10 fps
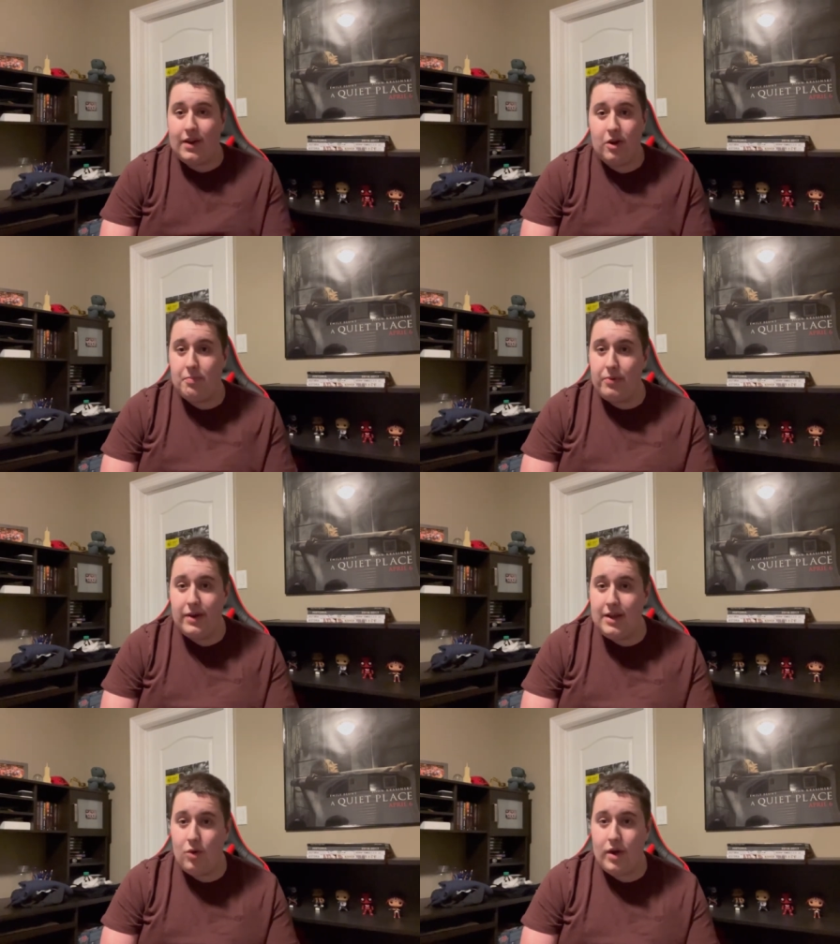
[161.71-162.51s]
I know,
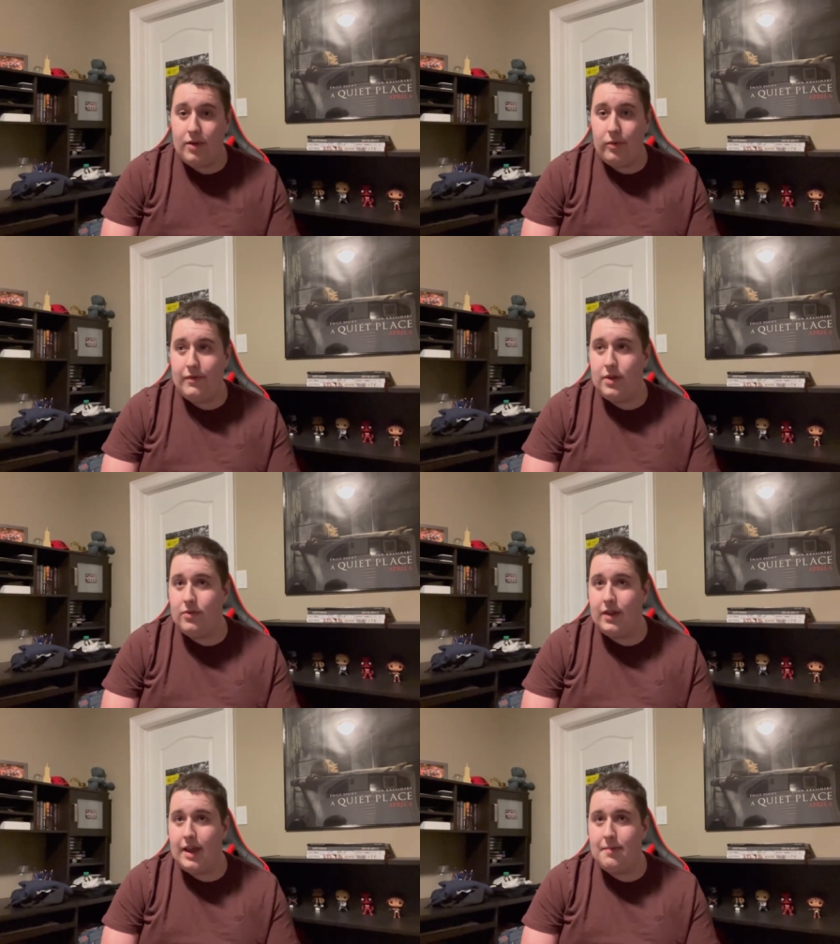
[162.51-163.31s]
pretty quick review
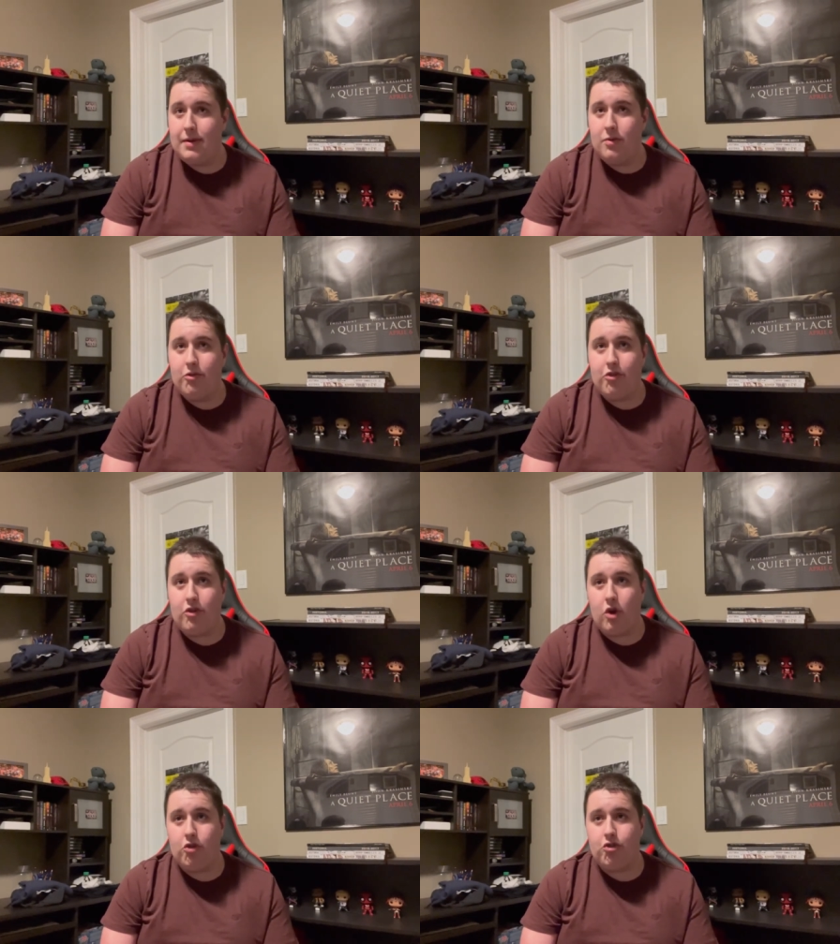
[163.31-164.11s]
today, but it was just
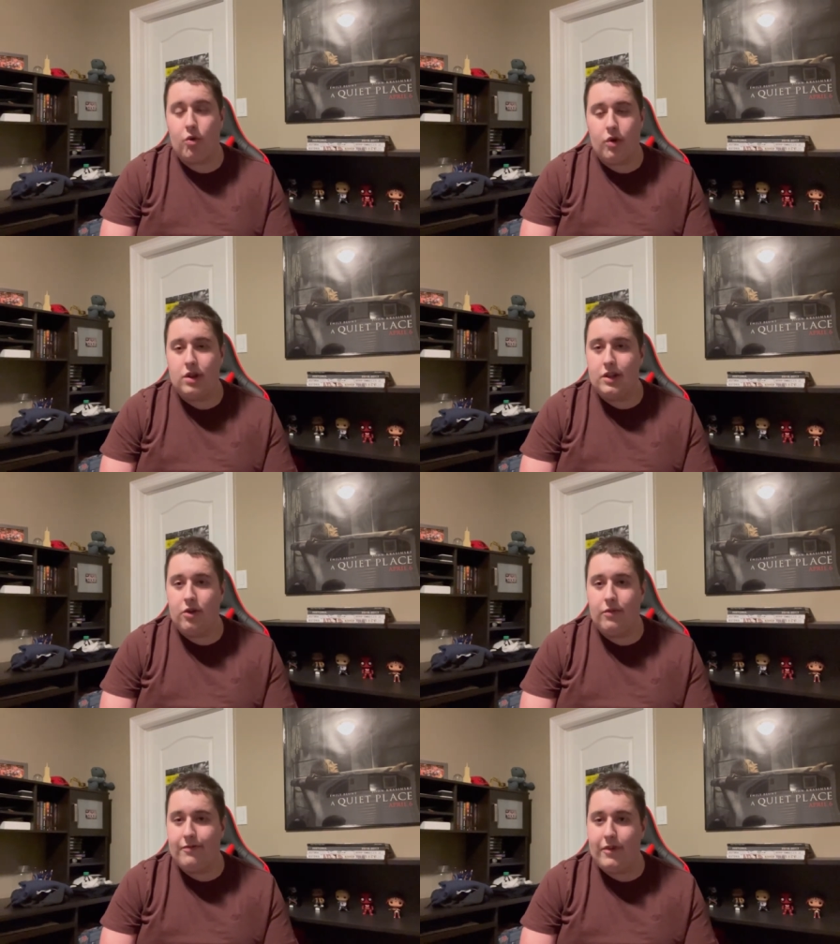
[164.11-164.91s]
a short
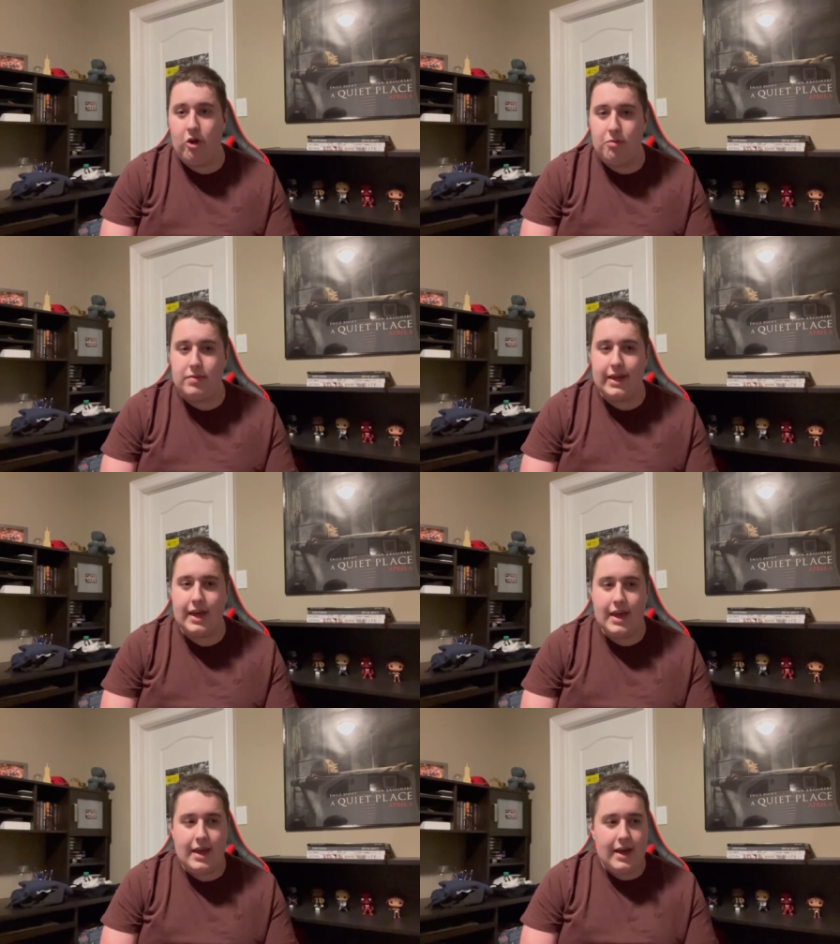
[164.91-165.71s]
little film, like
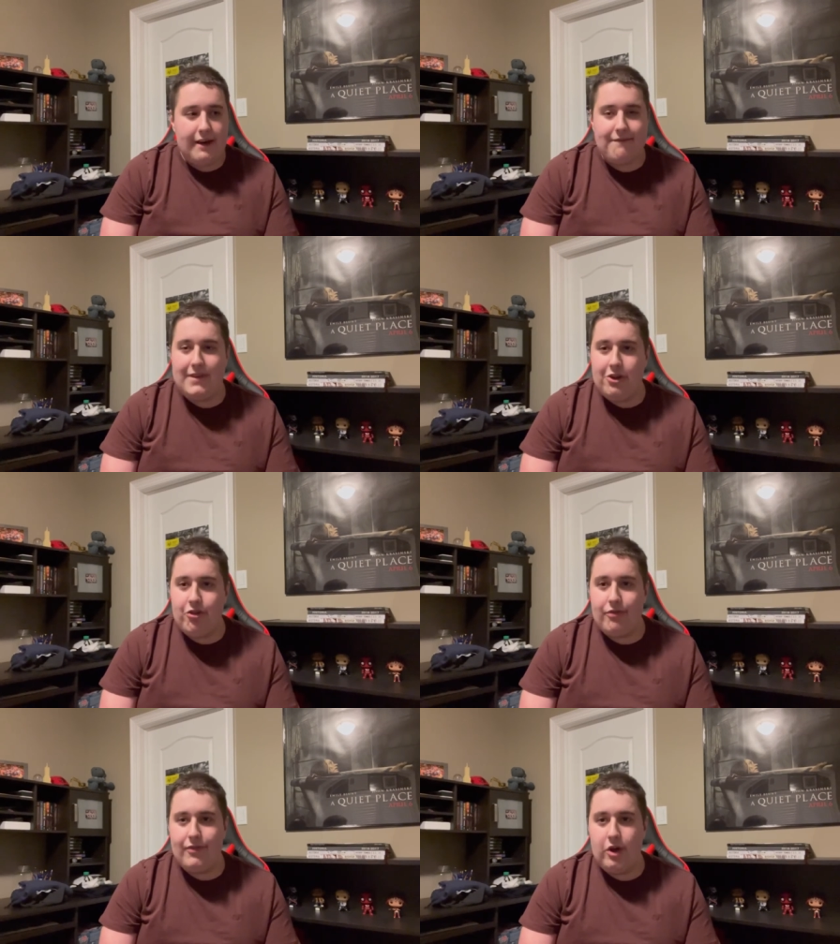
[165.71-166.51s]
a
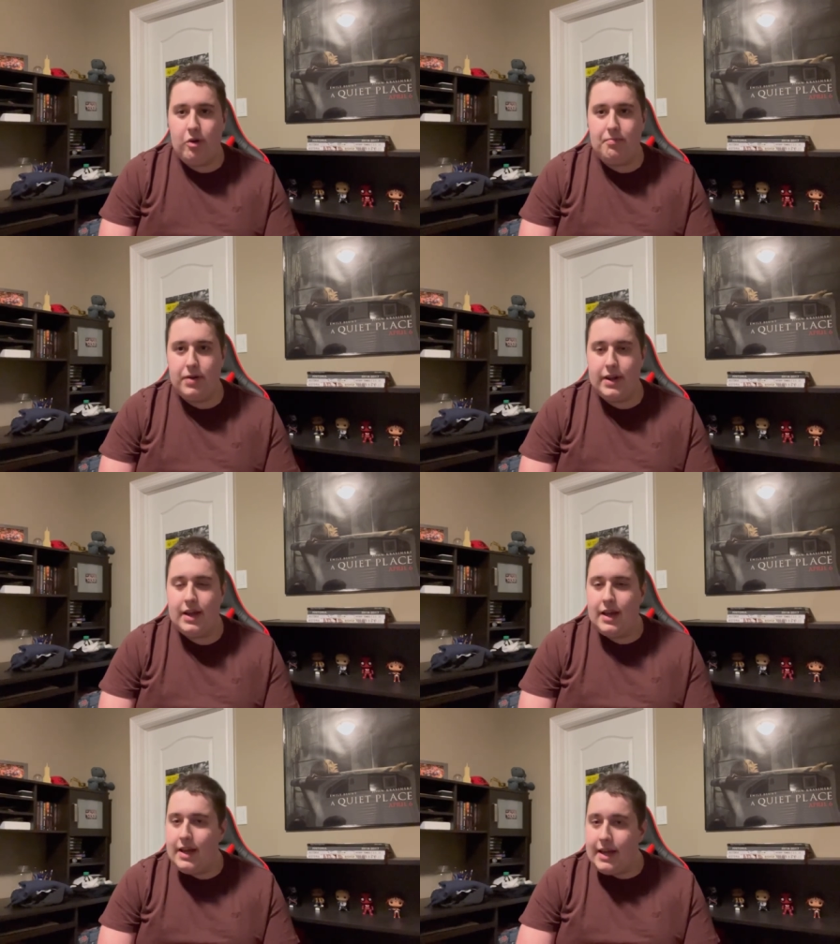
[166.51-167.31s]
feature film, but
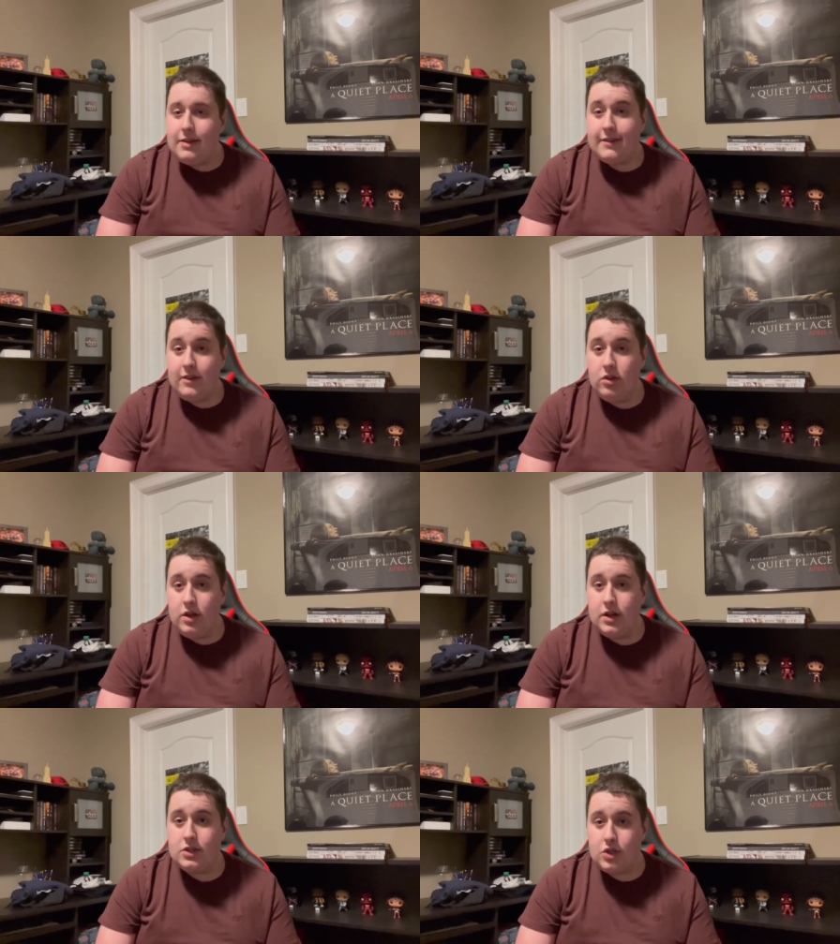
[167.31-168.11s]
it's still good.